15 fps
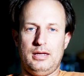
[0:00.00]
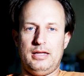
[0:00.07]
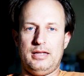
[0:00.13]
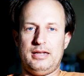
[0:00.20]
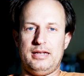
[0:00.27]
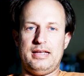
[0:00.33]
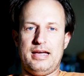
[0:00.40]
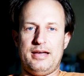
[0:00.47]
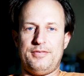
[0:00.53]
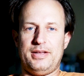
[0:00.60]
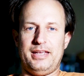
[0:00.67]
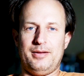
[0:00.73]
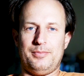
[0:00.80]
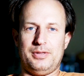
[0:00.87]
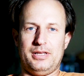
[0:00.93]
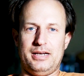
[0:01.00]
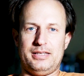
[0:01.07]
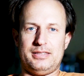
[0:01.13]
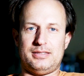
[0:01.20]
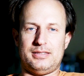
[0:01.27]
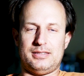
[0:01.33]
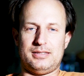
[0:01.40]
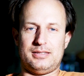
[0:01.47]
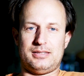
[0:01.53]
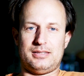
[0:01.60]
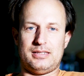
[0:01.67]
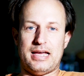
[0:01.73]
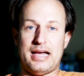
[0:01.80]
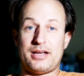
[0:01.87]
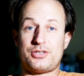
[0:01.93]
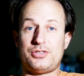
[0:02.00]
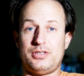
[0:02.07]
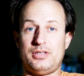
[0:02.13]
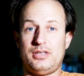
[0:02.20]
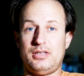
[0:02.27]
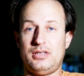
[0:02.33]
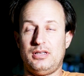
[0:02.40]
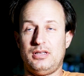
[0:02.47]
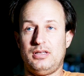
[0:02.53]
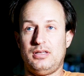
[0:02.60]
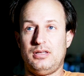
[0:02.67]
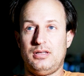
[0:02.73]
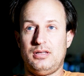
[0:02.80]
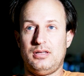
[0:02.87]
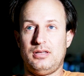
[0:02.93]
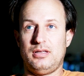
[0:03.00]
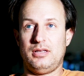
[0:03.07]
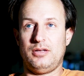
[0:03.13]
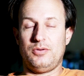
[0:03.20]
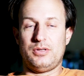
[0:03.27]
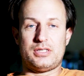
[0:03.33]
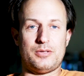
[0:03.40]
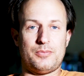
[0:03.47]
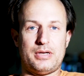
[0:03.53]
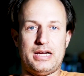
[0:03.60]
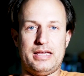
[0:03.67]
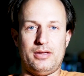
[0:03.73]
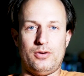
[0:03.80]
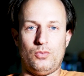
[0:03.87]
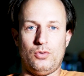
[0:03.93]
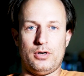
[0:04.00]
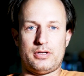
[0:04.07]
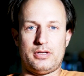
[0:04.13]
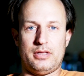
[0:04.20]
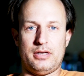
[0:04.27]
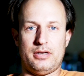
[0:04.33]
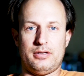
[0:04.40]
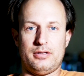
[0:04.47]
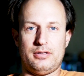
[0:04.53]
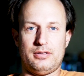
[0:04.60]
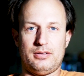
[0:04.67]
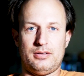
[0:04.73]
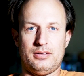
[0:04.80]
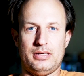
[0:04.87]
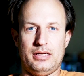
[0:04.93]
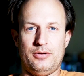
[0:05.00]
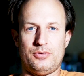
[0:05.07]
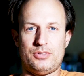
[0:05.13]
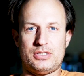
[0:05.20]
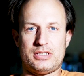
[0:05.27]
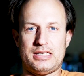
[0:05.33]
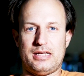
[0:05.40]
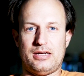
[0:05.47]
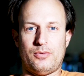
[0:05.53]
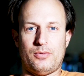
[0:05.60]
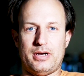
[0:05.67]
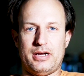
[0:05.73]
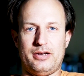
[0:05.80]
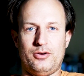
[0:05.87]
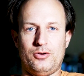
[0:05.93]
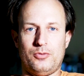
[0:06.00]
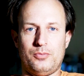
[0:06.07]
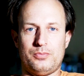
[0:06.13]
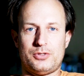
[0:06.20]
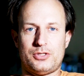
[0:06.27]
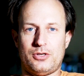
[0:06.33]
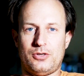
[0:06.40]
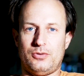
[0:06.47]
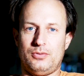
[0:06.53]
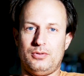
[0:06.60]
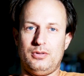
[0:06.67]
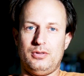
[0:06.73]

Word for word: He didn't have any appliances. Actually, it was some guy that worked there and he was just getting a ride home, so.